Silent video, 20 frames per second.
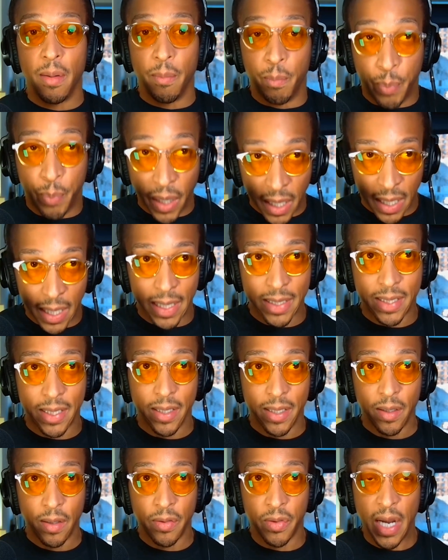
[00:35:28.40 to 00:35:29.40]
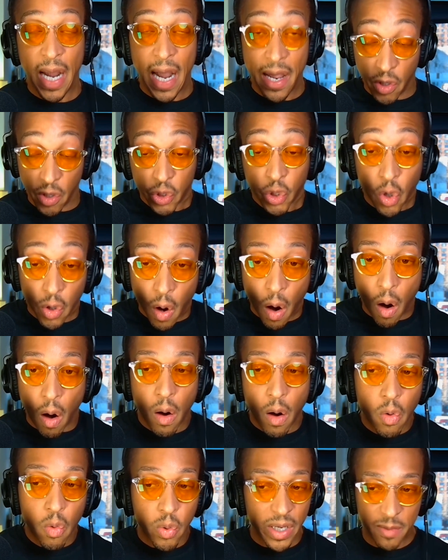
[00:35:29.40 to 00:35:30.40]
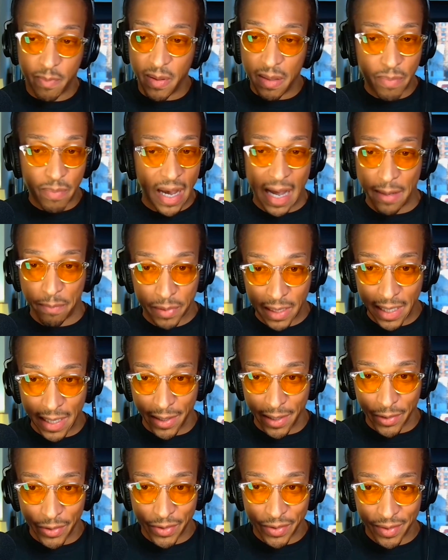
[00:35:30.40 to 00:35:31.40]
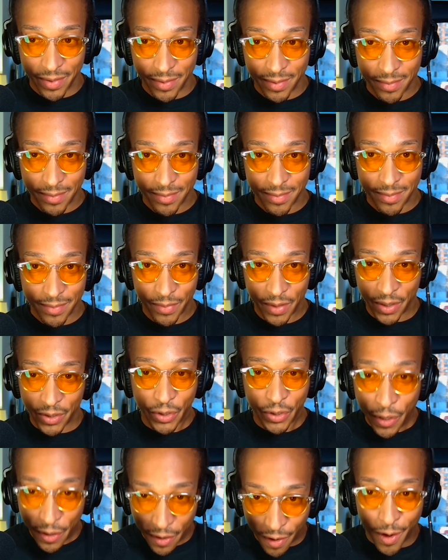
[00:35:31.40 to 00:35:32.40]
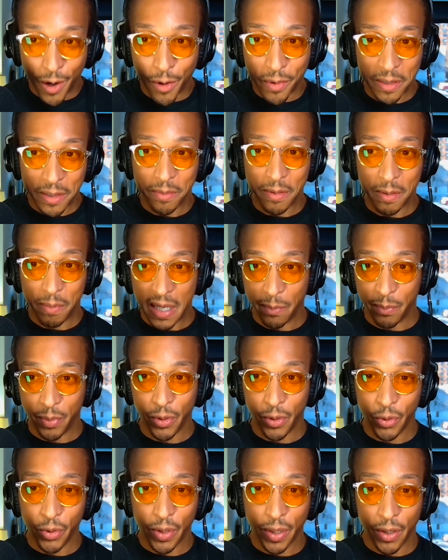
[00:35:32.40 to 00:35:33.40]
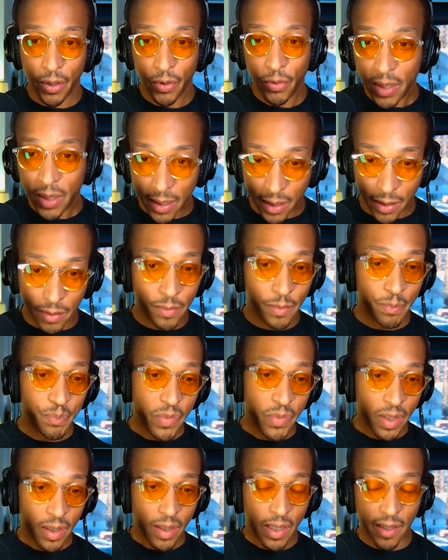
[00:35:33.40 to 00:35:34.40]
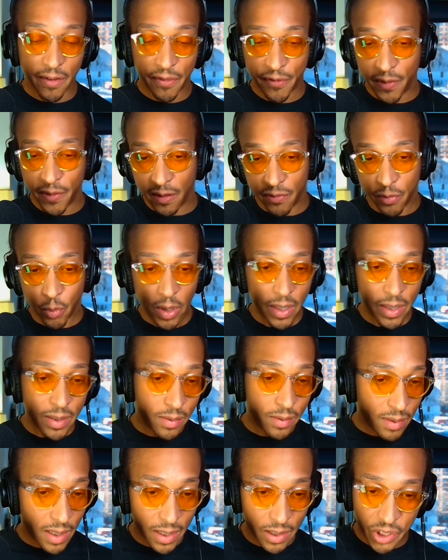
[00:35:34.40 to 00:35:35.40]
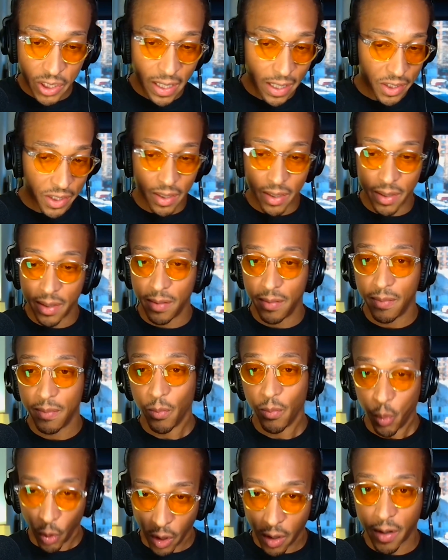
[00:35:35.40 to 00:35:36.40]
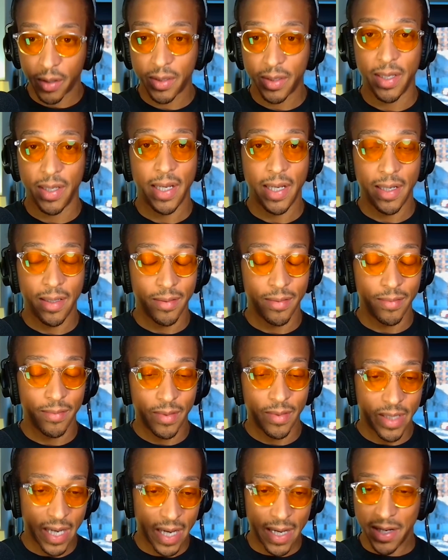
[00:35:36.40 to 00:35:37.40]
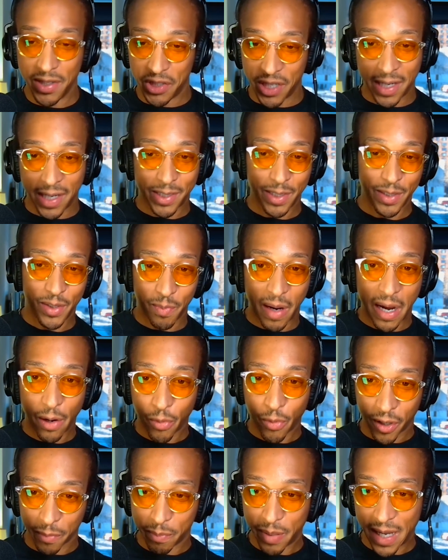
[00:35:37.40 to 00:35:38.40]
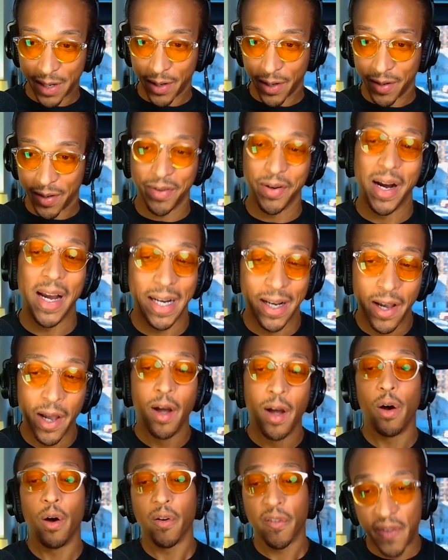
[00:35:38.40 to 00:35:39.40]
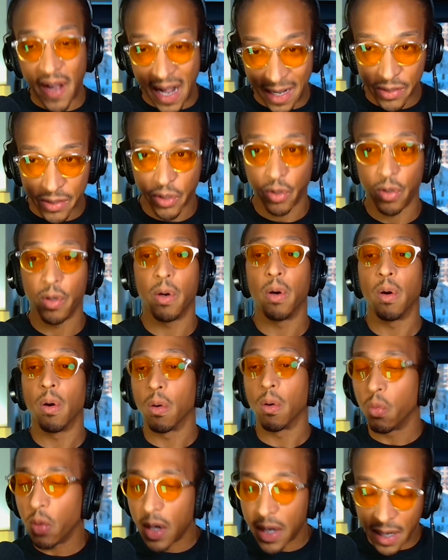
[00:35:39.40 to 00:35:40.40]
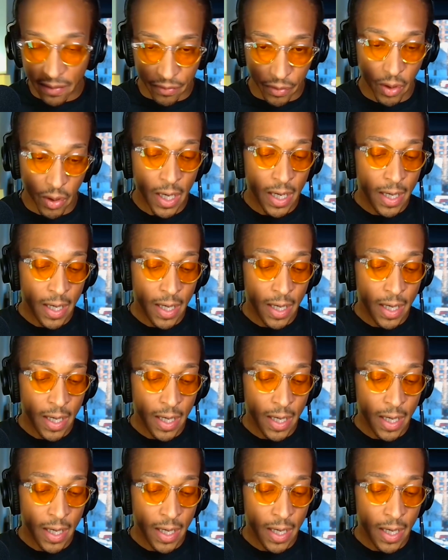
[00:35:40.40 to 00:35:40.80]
But th- and there's going to always be bad players. There's going to always be people who go, well, if if one injection worked, then ten injections might work better, right? Or faster, or whatever.